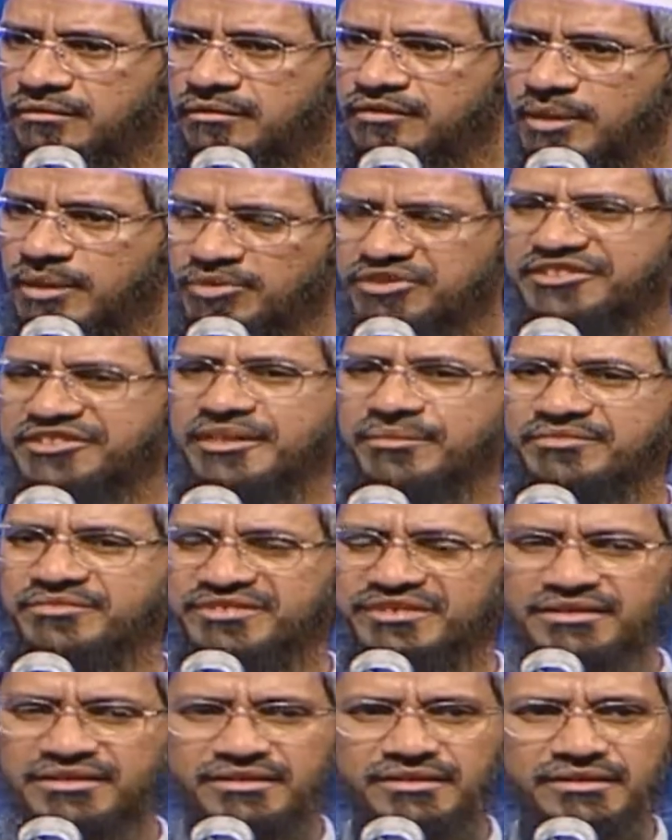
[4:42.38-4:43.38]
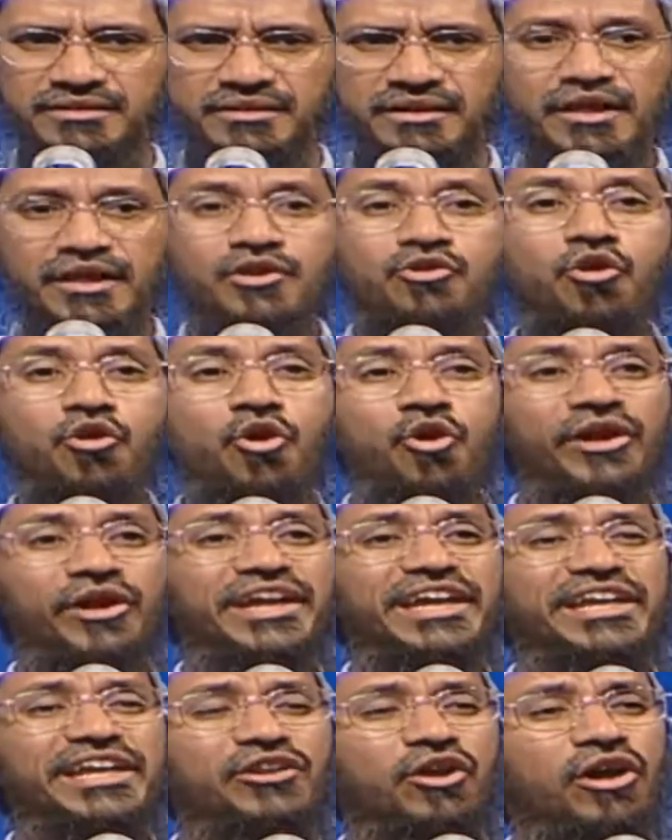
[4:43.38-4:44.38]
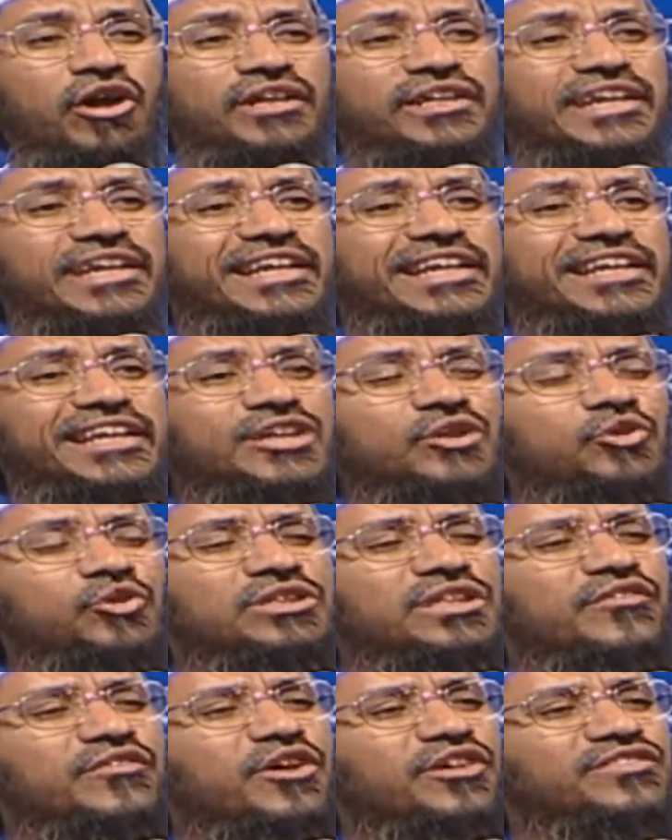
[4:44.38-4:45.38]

the Muslims. Go ye not into the way